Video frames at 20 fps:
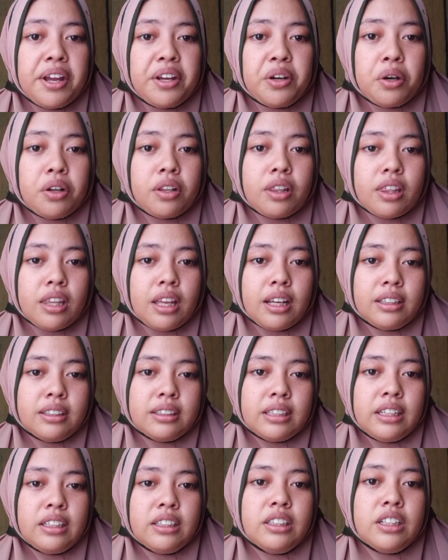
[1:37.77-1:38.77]

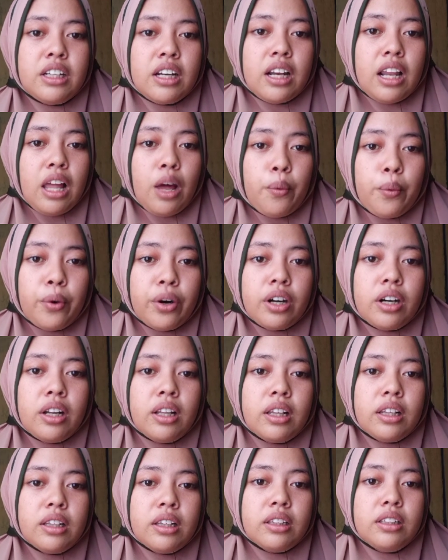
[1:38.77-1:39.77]
contacting the lower
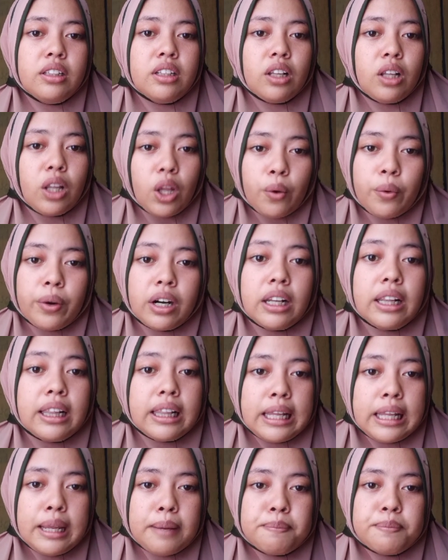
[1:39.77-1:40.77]

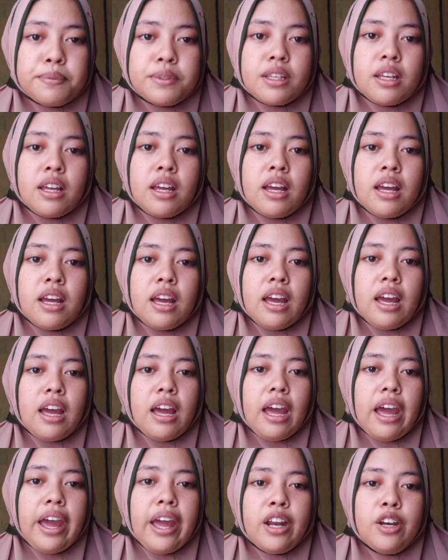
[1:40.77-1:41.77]
lips
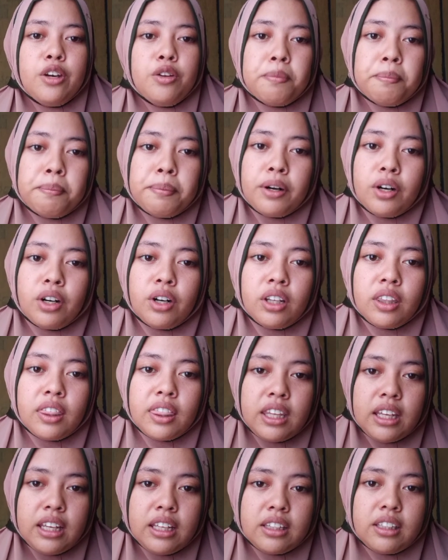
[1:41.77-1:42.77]
and upper
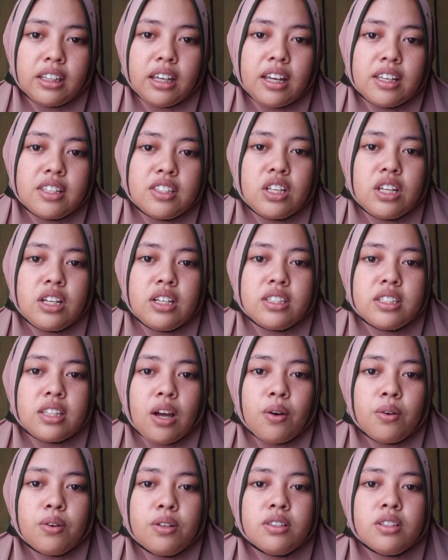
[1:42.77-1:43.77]
teeth, as in
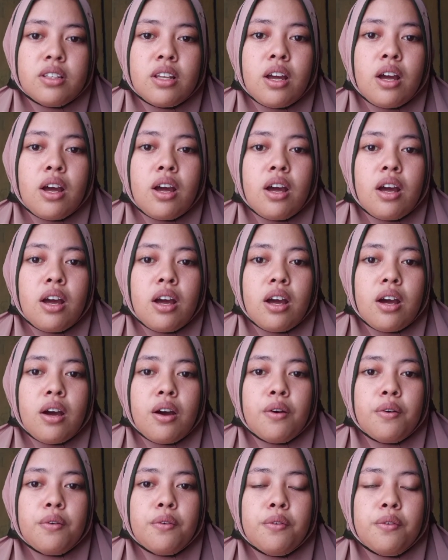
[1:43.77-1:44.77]
sounds
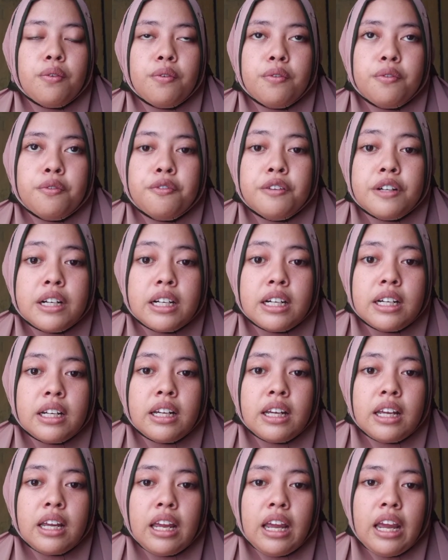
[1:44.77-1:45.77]
F
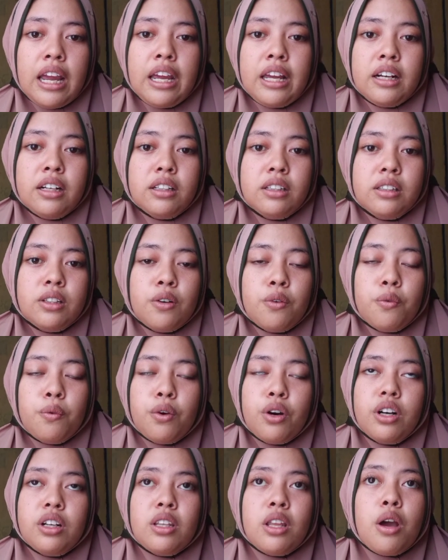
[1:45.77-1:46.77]
in
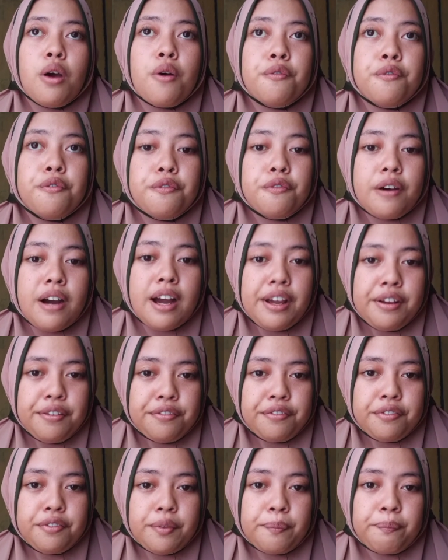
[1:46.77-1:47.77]
word
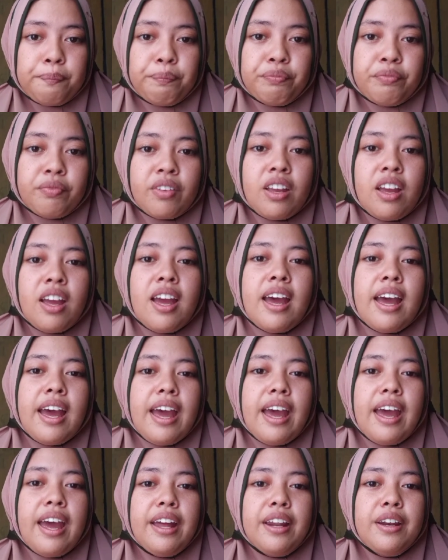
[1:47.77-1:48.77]
5
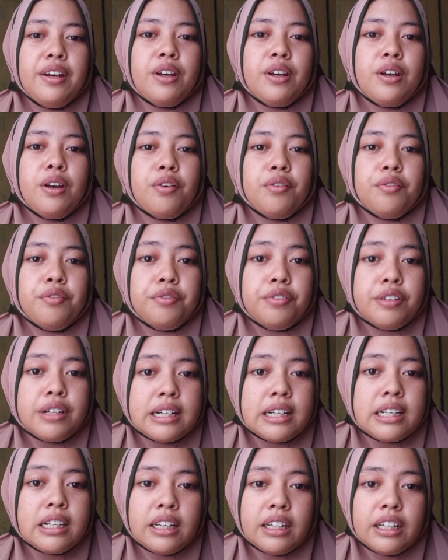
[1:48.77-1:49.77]
and V
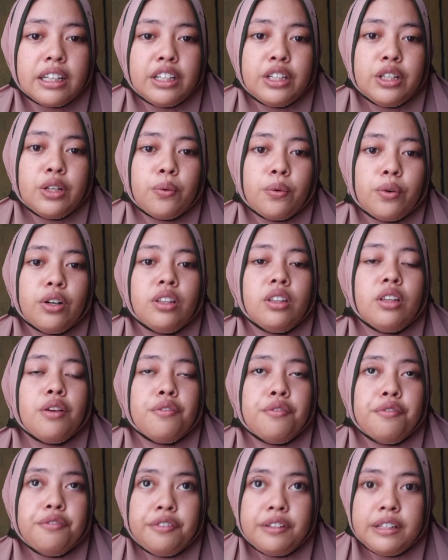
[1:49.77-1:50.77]
in the word
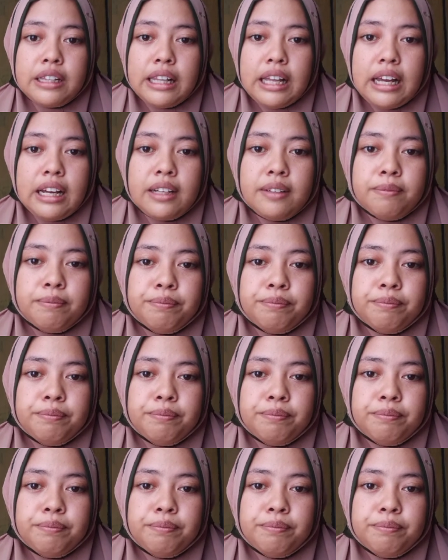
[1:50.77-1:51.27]
villa.